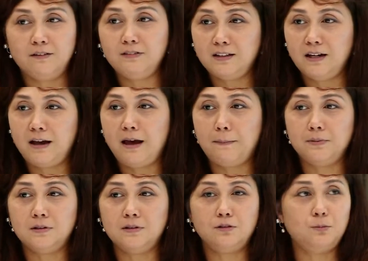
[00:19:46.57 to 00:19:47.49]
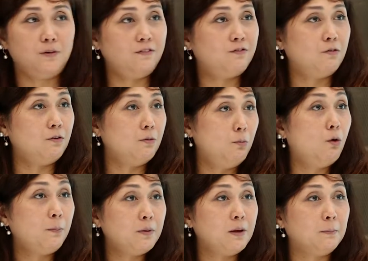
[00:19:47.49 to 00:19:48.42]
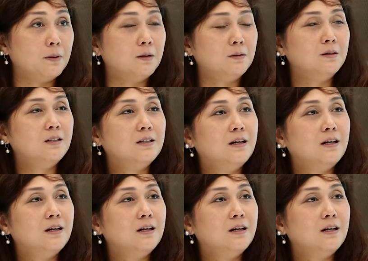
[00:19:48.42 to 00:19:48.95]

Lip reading: everything happen to be for more people,